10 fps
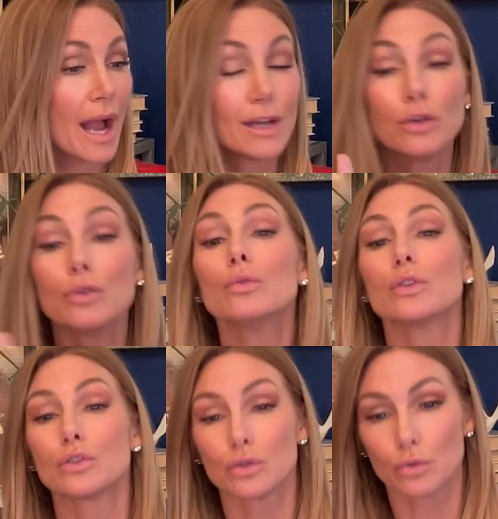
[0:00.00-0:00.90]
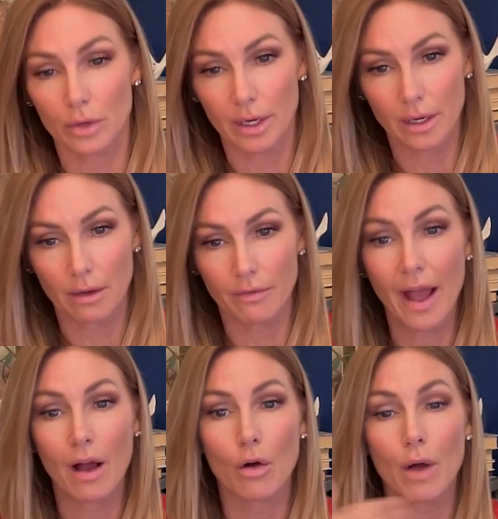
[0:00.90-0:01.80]
I knew the story of
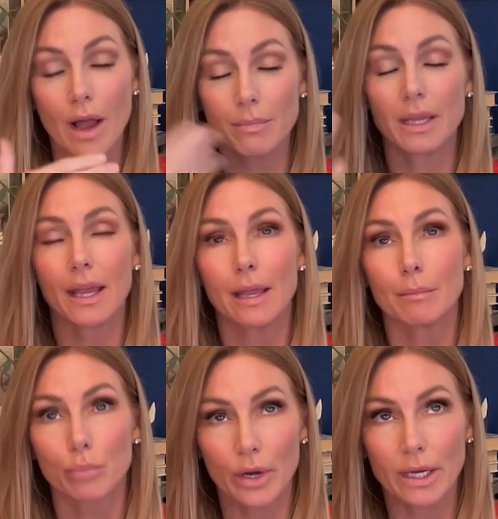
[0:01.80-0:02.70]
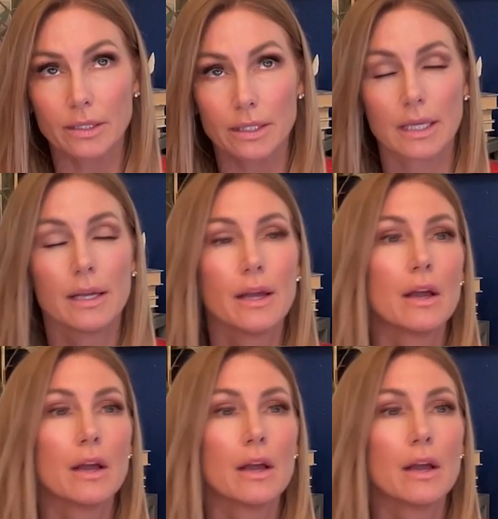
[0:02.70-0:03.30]
how I became Brandy